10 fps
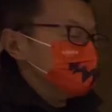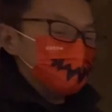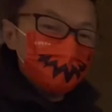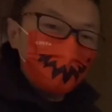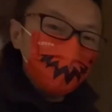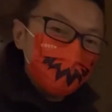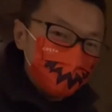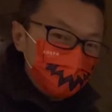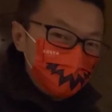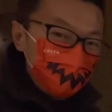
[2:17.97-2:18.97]
So all the
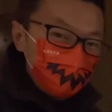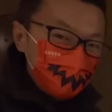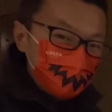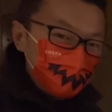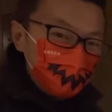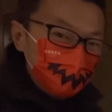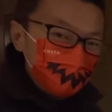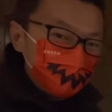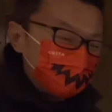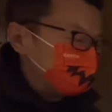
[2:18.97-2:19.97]
seafood we just bought,
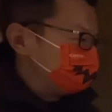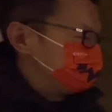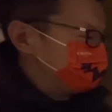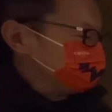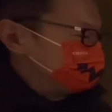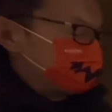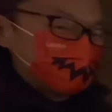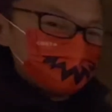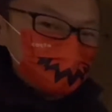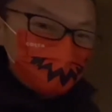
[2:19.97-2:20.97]
you can
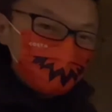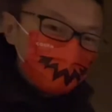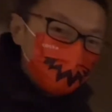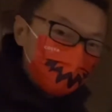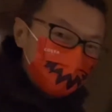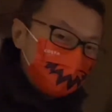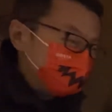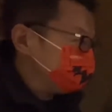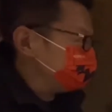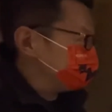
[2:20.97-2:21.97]
actually have them cook it
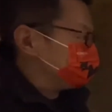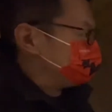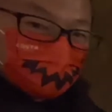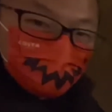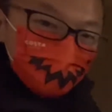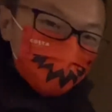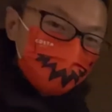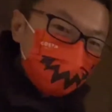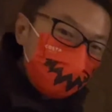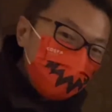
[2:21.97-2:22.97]
here. There are over
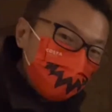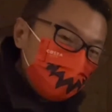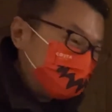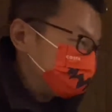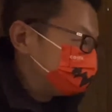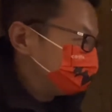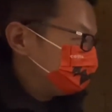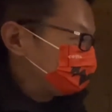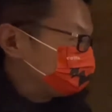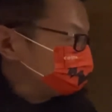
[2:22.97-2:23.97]
10 ways
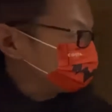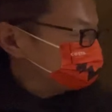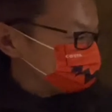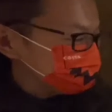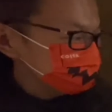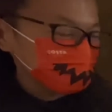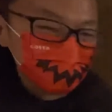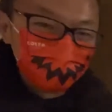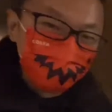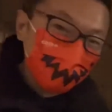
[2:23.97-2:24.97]
and the prices are
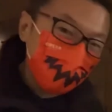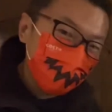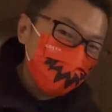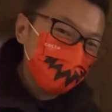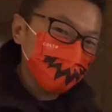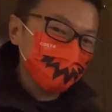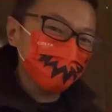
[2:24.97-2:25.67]
quite reasonable.